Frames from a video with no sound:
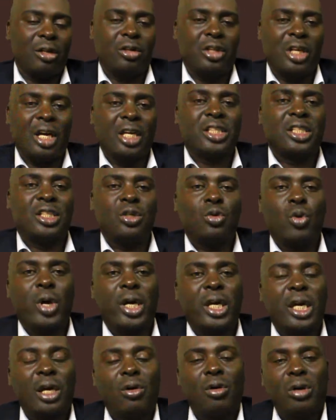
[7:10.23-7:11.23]
they are still
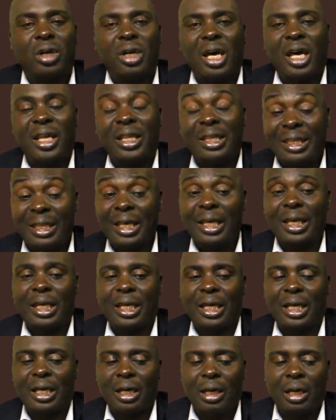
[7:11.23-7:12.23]
working on, I think,
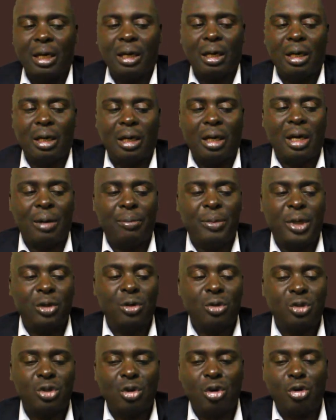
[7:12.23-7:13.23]
I may
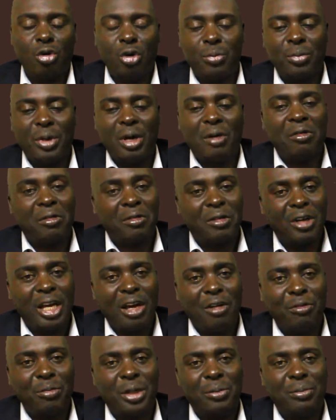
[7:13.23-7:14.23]
not talk on behalf of the
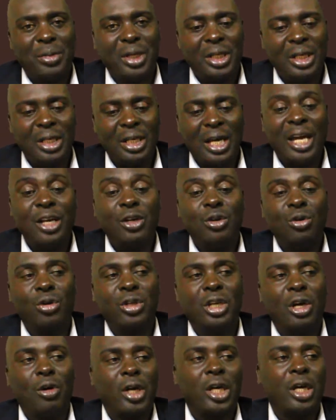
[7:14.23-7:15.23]
government, but then I know
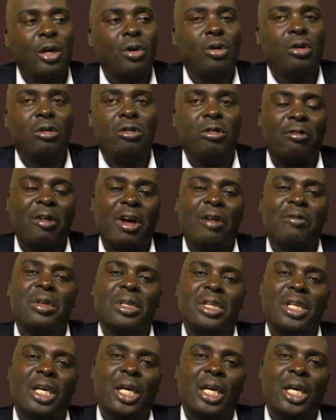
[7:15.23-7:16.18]
they are working on reviving